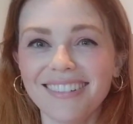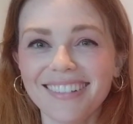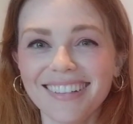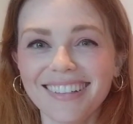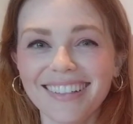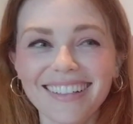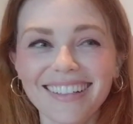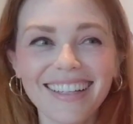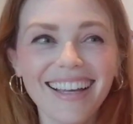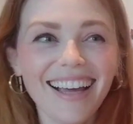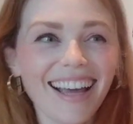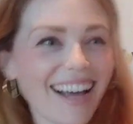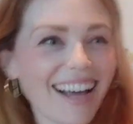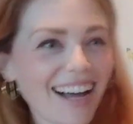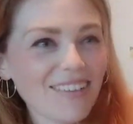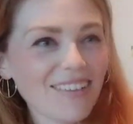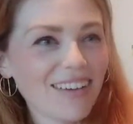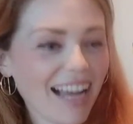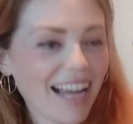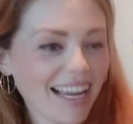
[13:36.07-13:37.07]

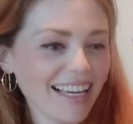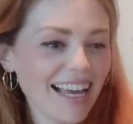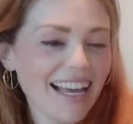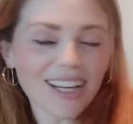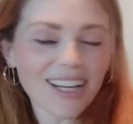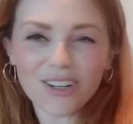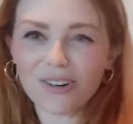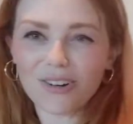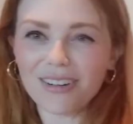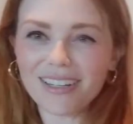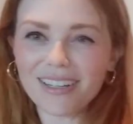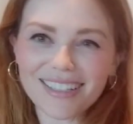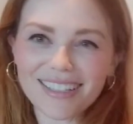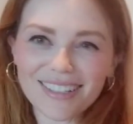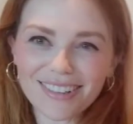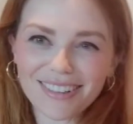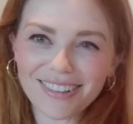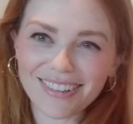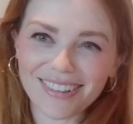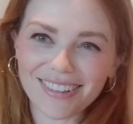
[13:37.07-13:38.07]
I'm like,
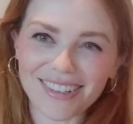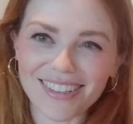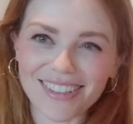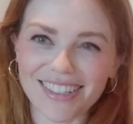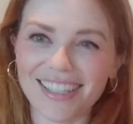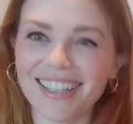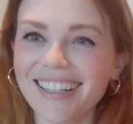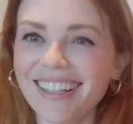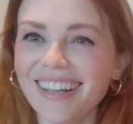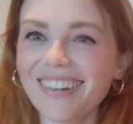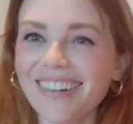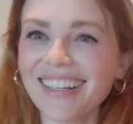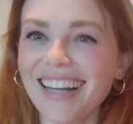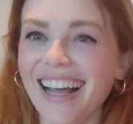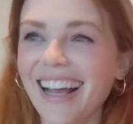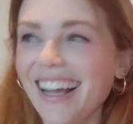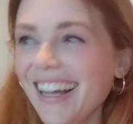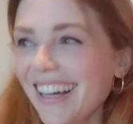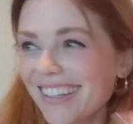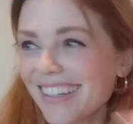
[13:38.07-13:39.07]
crystals, long
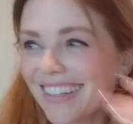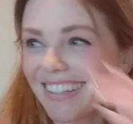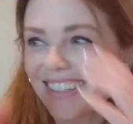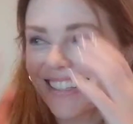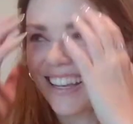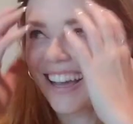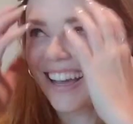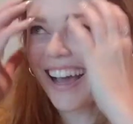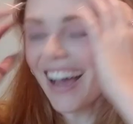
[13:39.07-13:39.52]
nails.